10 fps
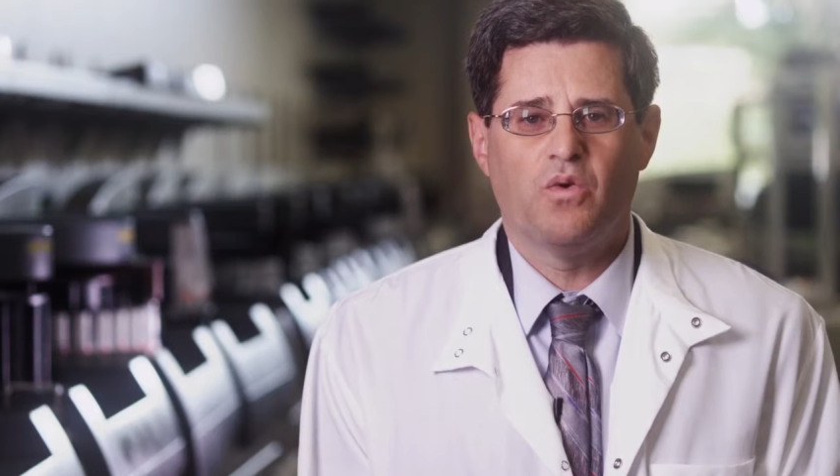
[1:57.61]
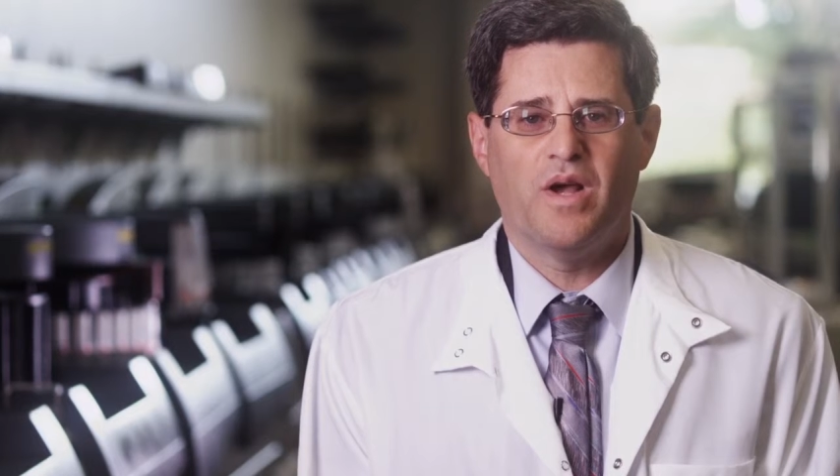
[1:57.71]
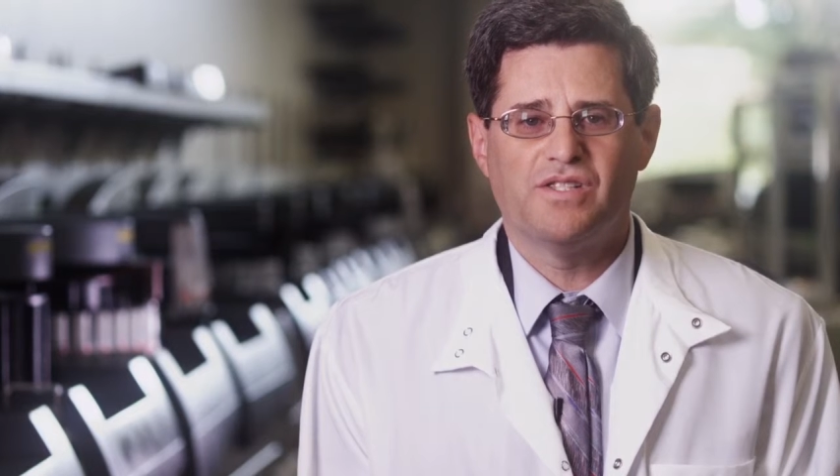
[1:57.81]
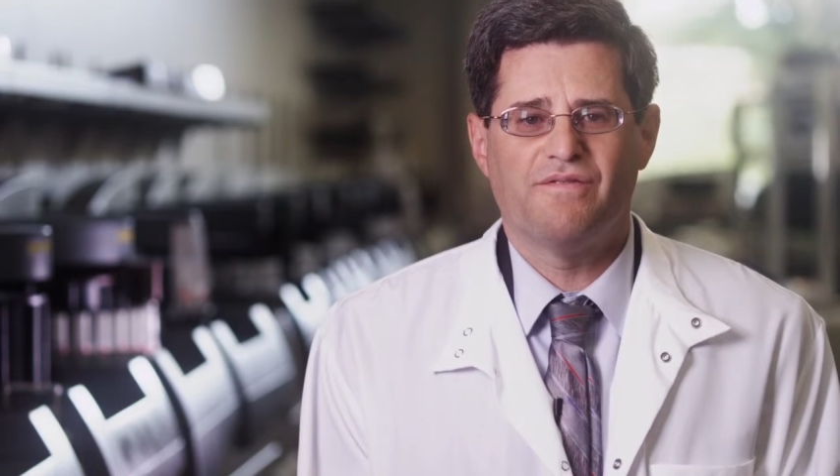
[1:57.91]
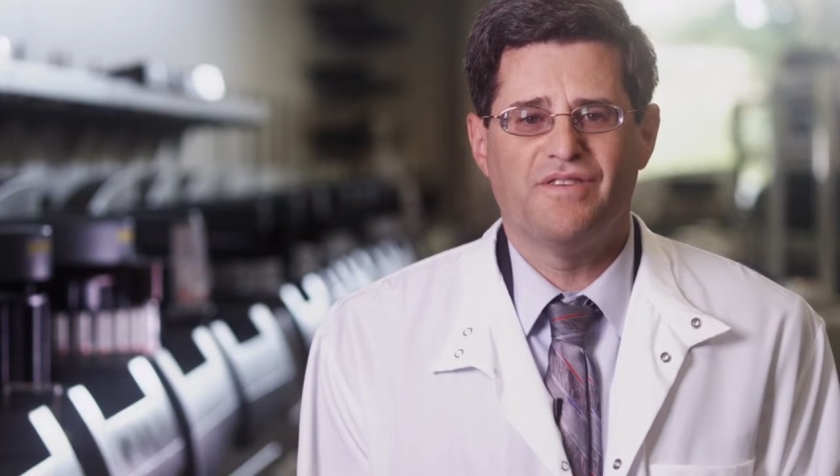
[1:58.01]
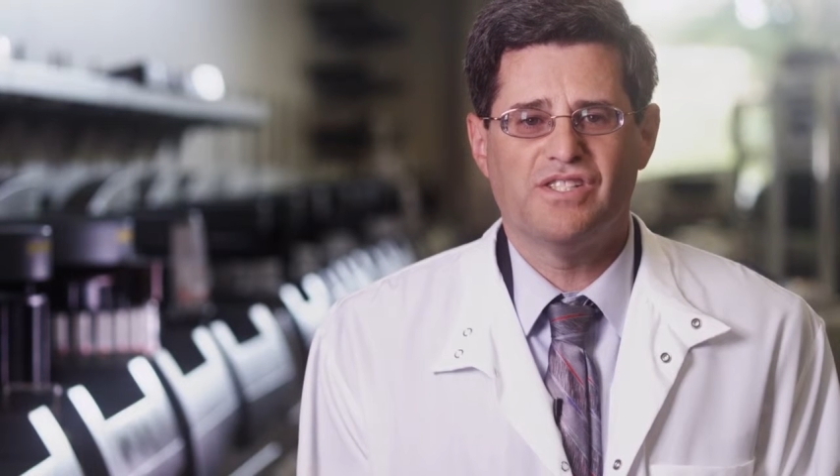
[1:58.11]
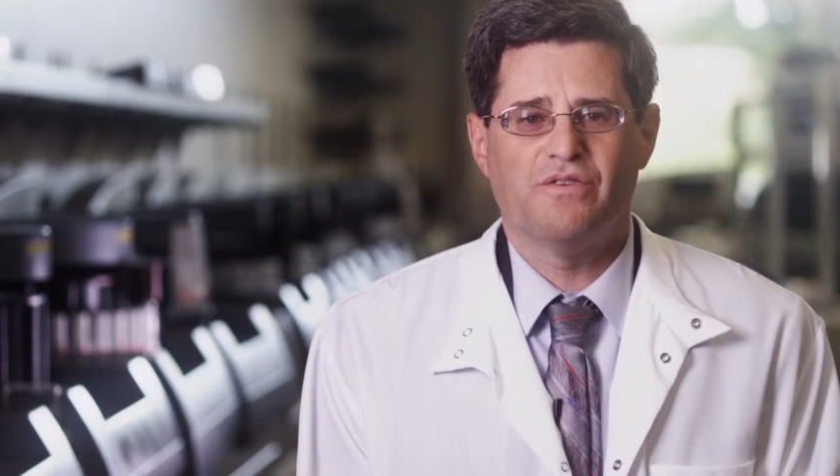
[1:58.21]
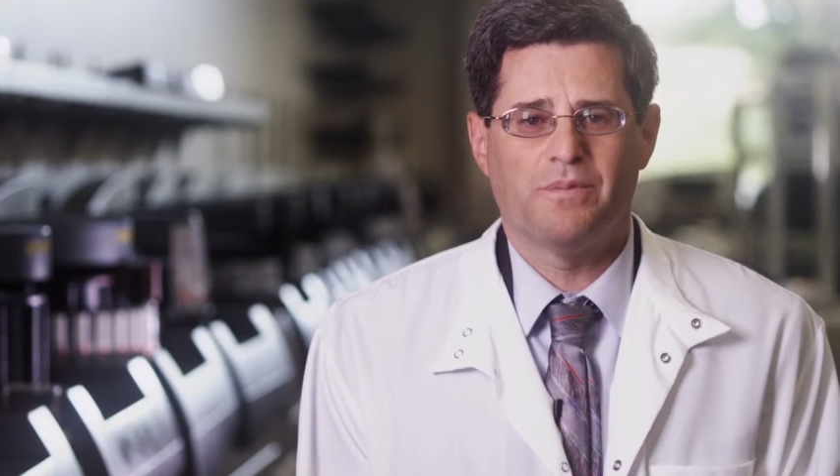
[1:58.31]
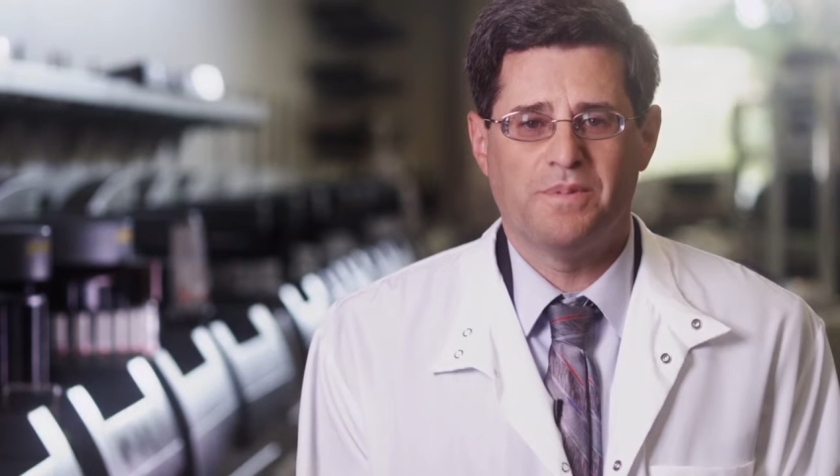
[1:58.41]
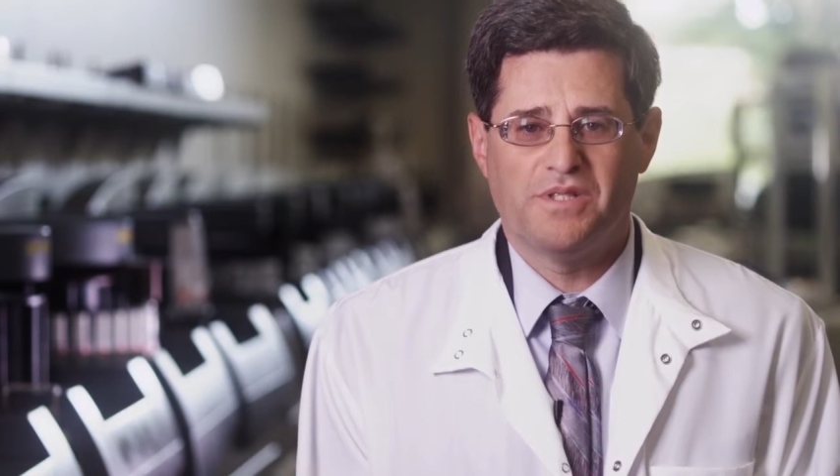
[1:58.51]
aggressiveness
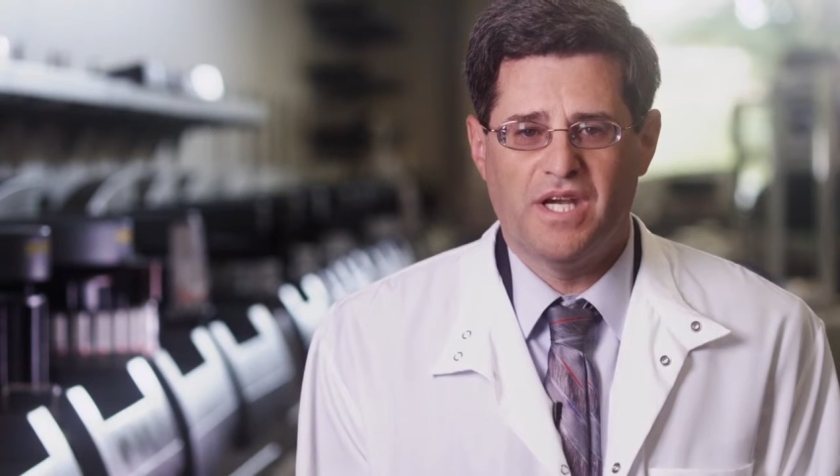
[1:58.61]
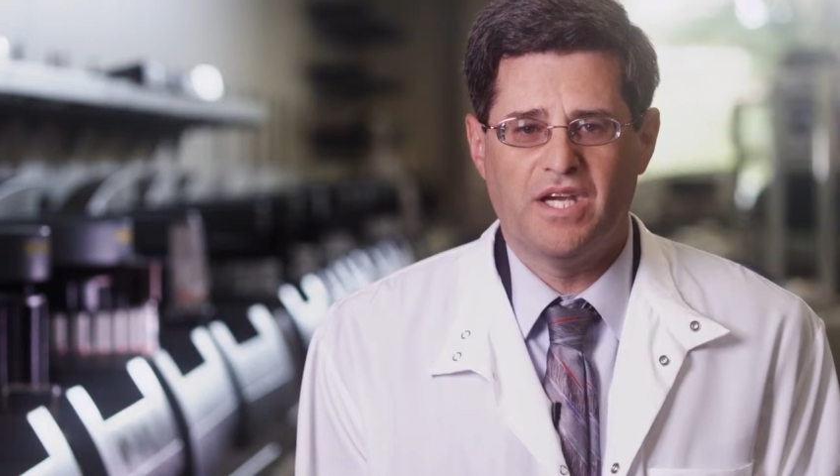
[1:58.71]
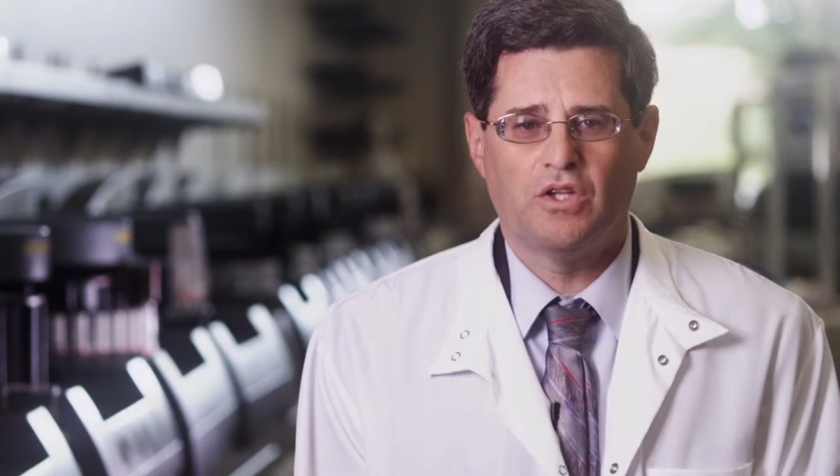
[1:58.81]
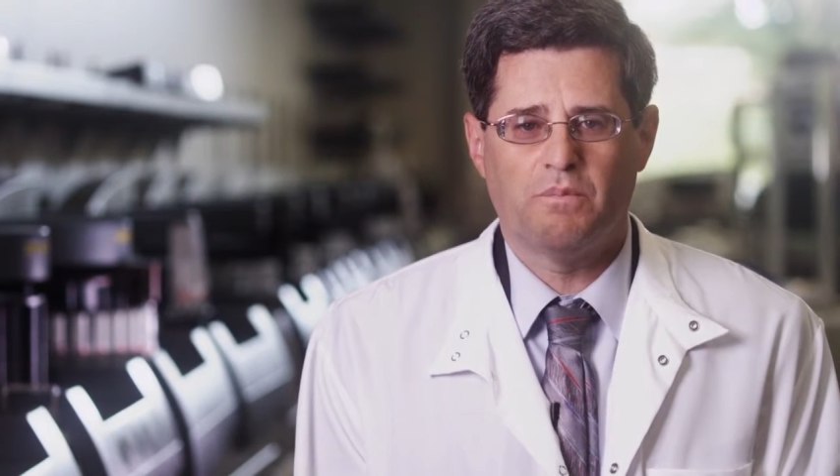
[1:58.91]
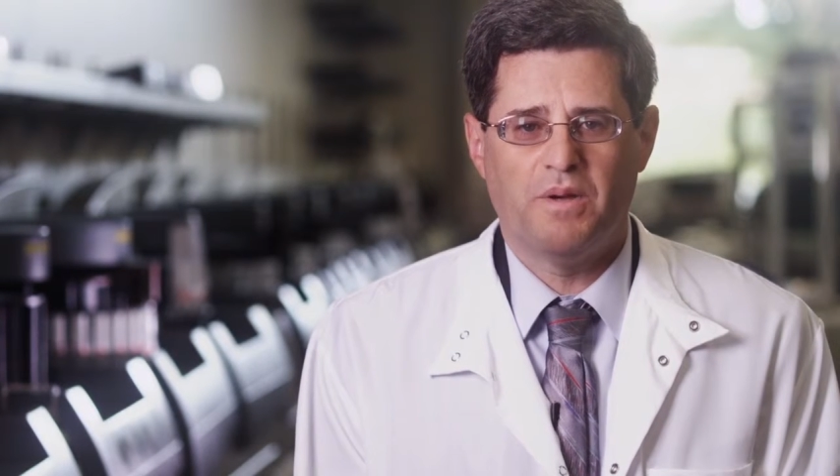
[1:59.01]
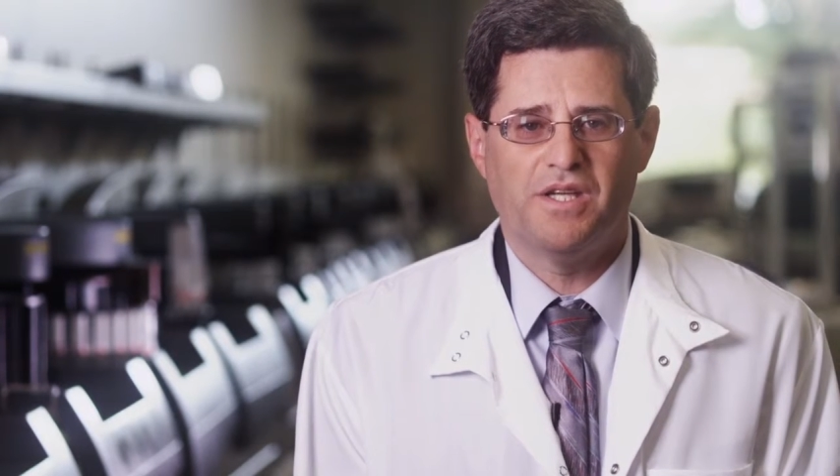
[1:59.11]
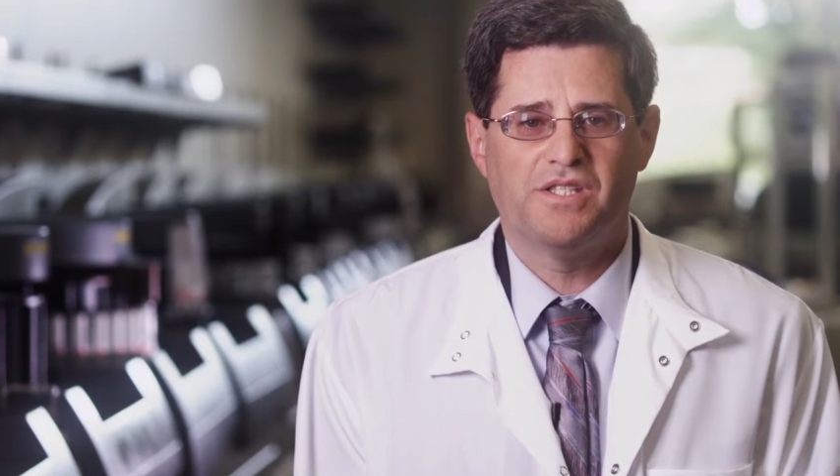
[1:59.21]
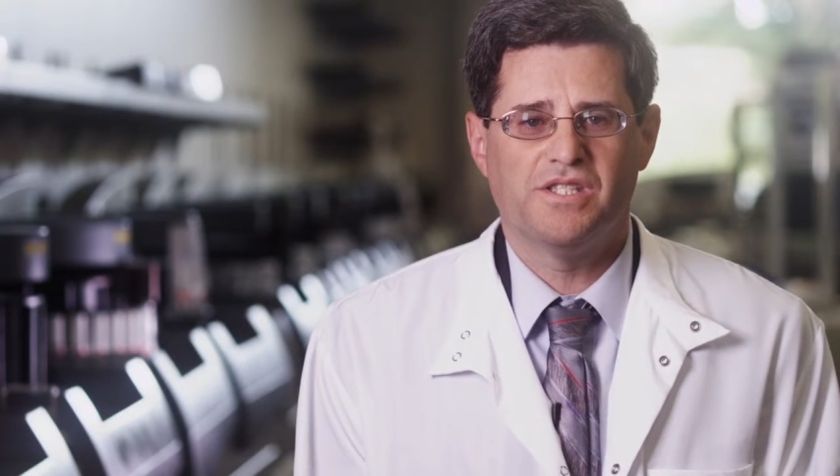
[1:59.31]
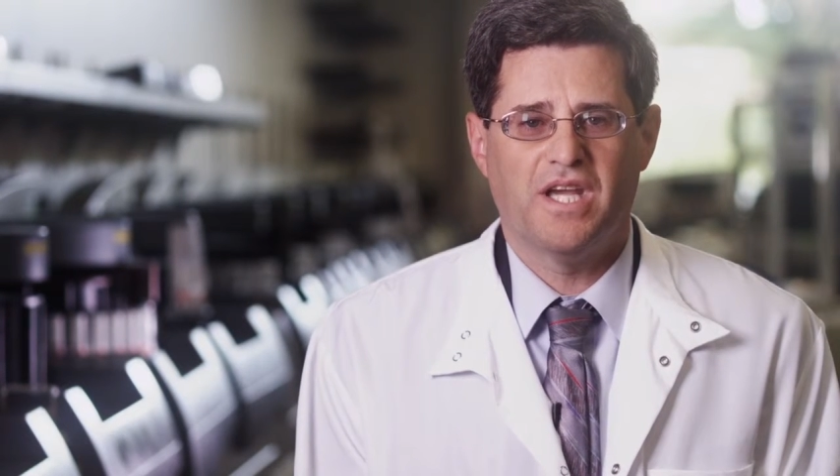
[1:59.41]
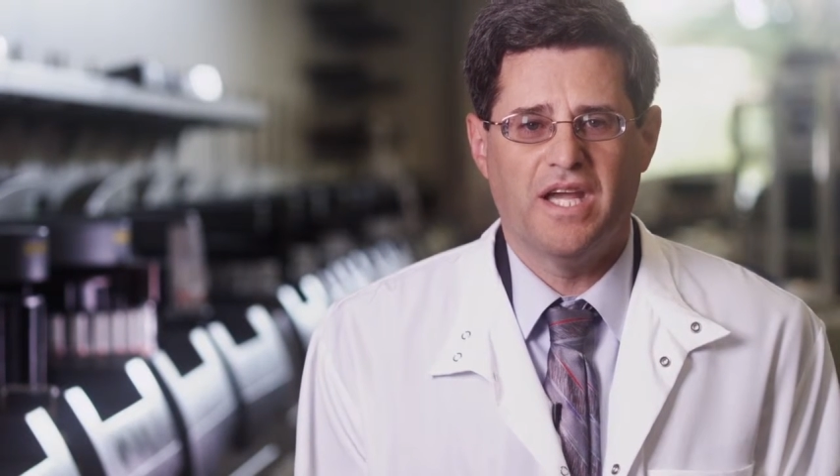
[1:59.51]
of a particular
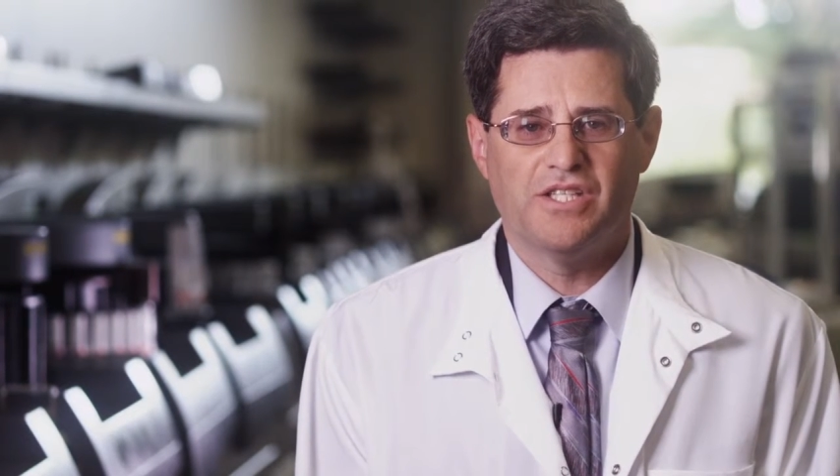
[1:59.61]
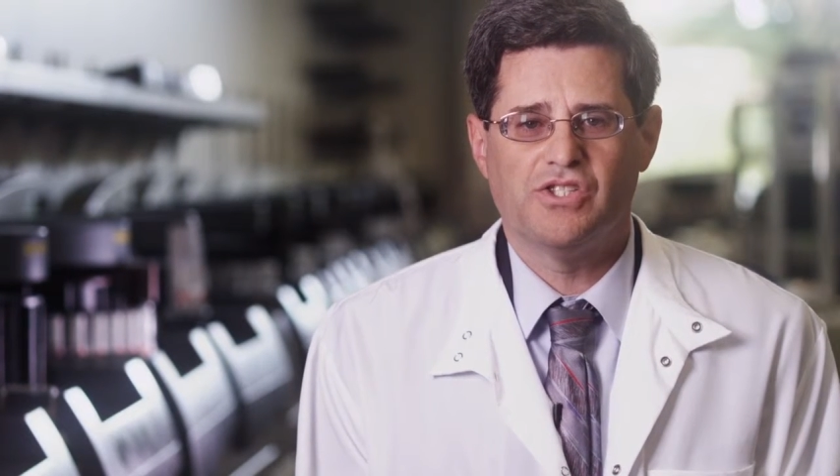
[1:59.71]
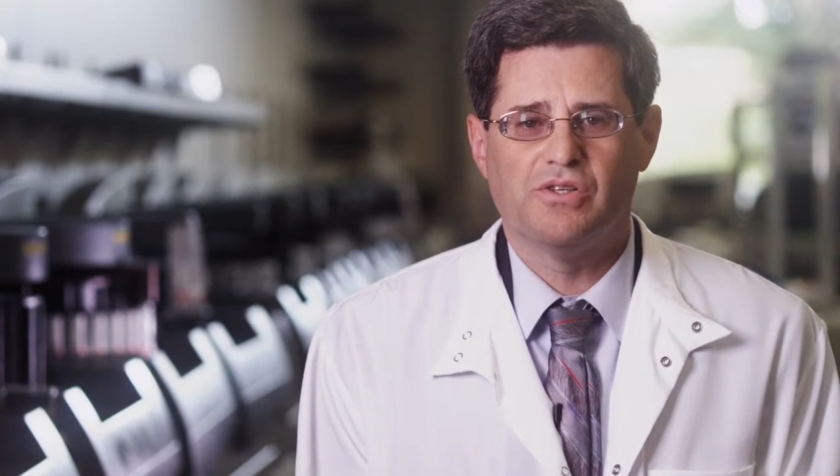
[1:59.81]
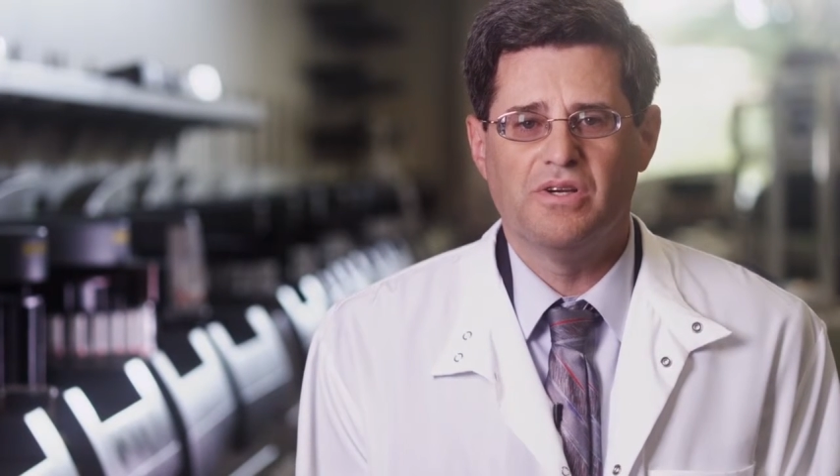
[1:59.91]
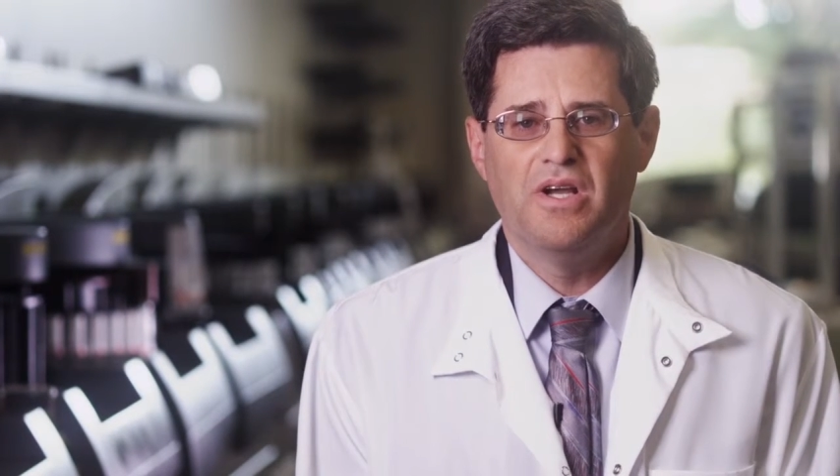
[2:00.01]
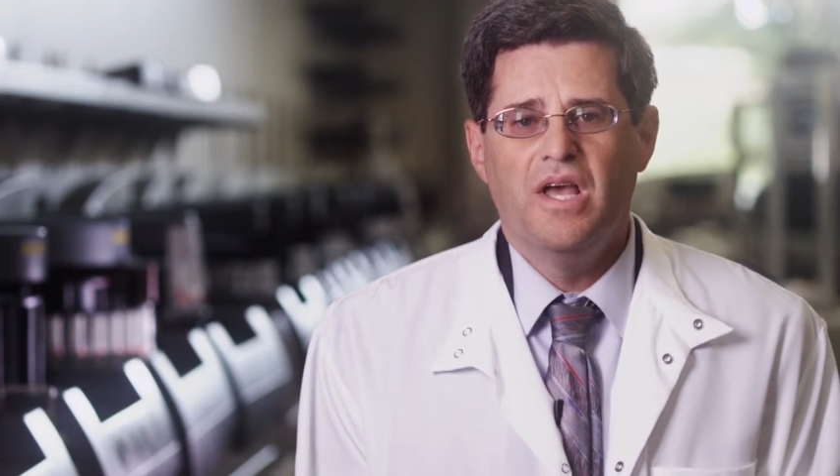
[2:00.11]
patient's cancer